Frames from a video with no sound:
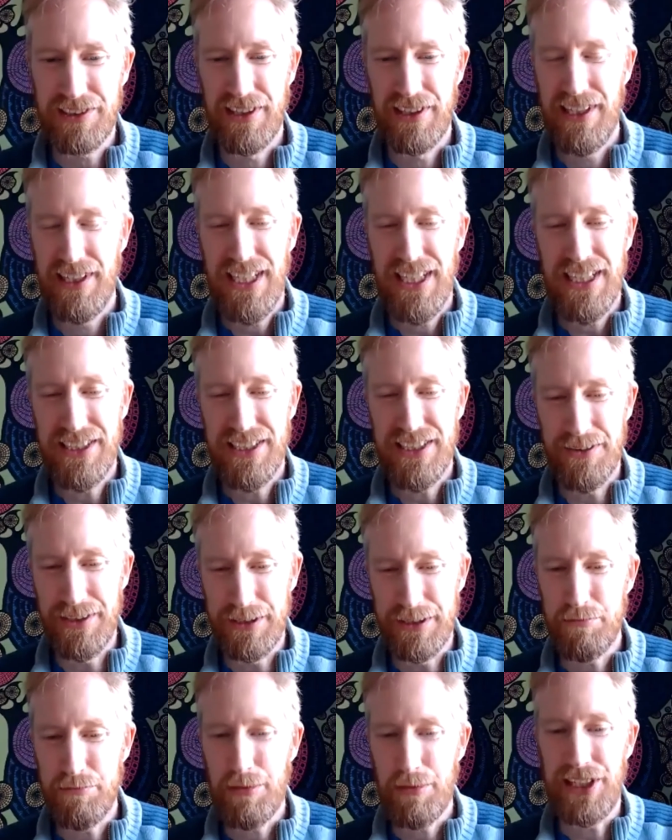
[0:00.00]
there is
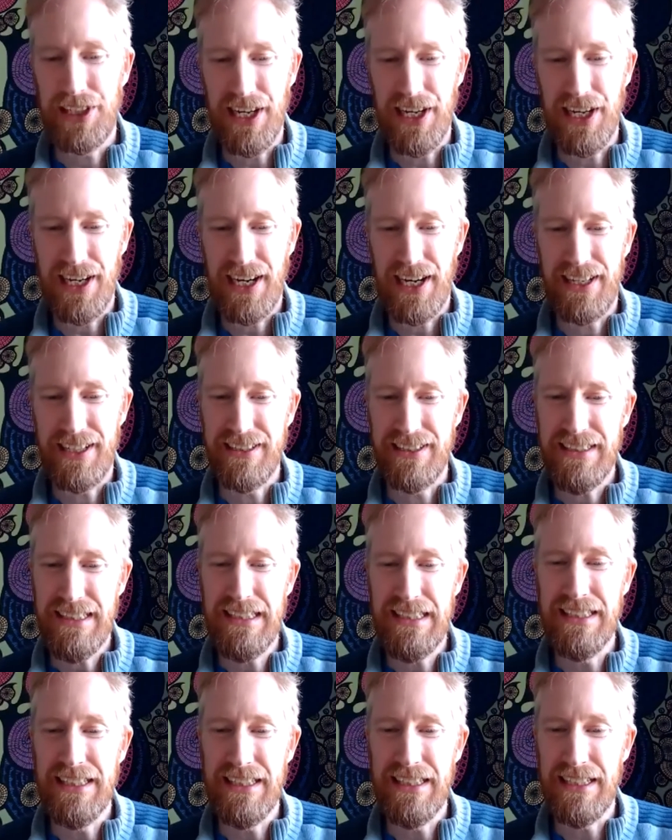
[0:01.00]
PKI
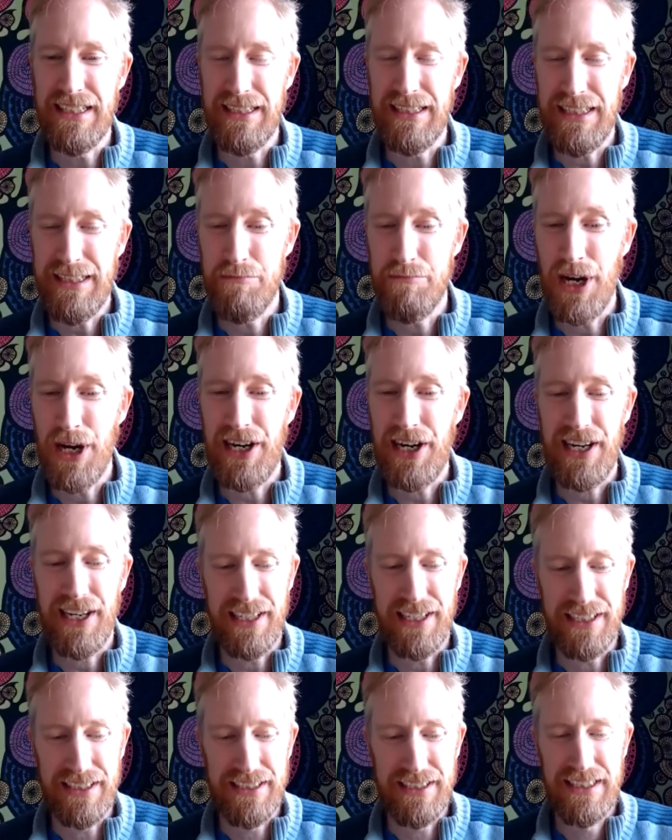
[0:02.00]
in
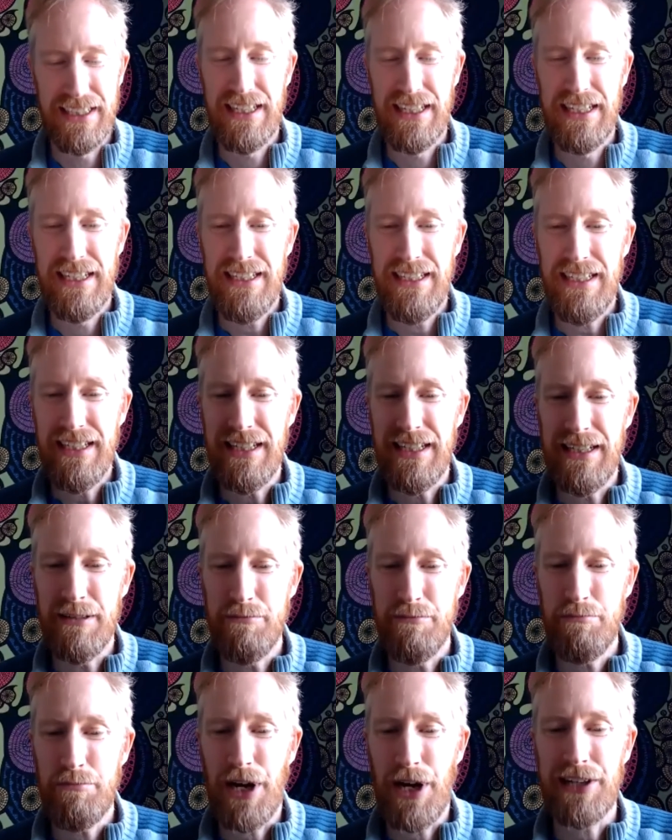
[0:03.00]
behind
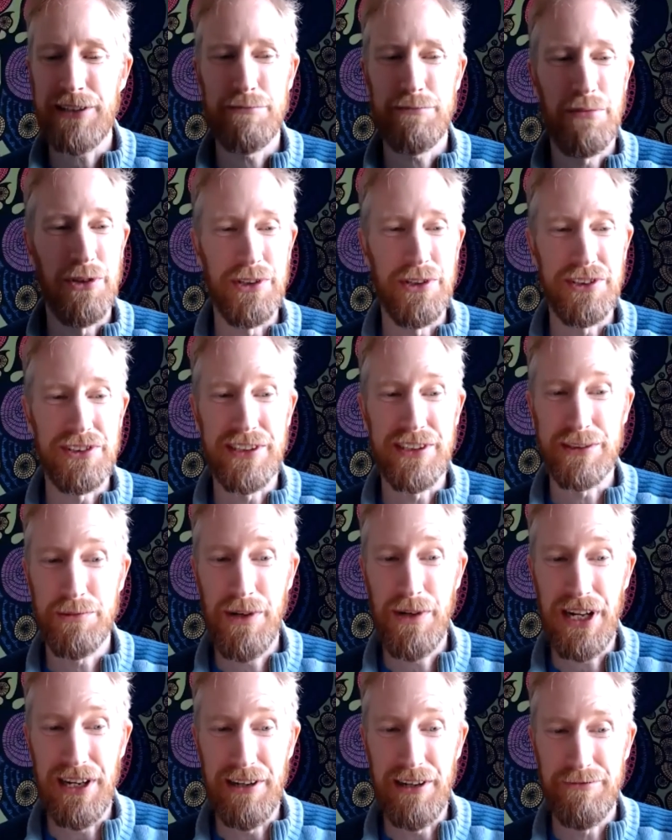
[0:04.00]
passports as
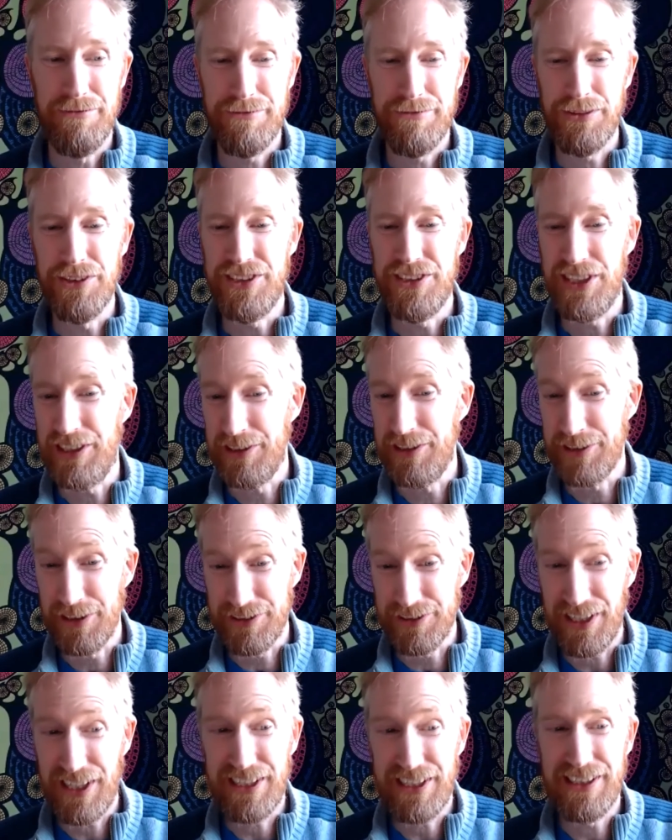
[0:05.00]
well for digital
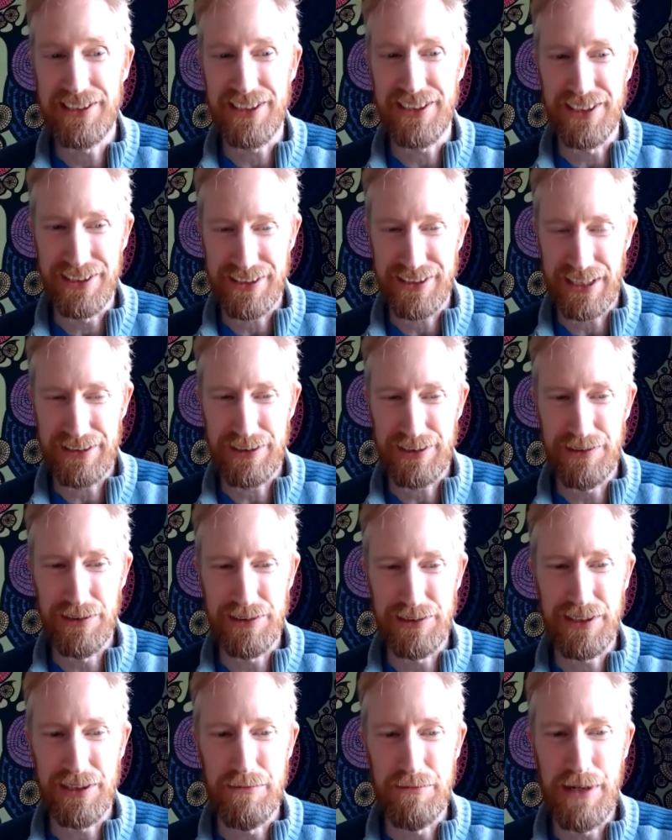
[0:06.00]
signatures, as you
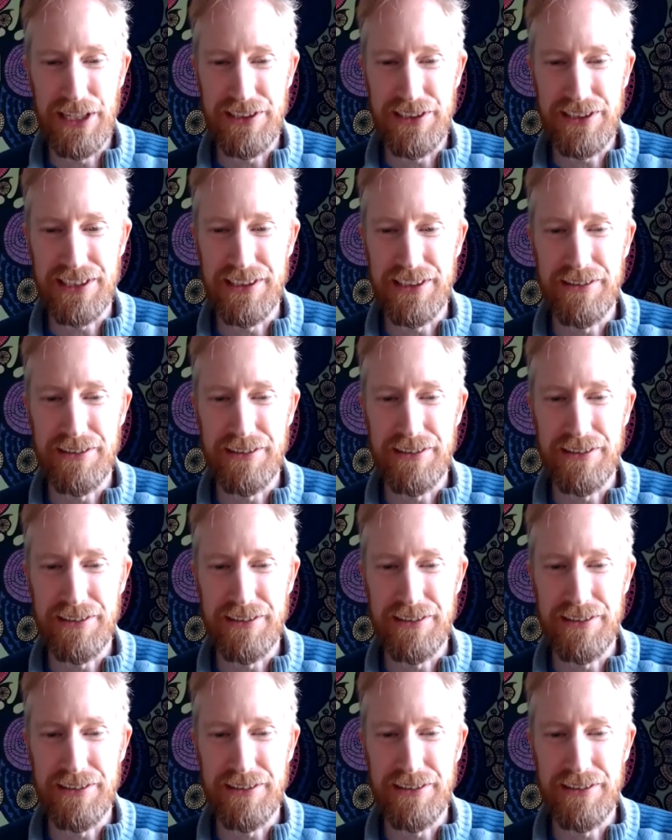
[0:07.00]
also mentioned.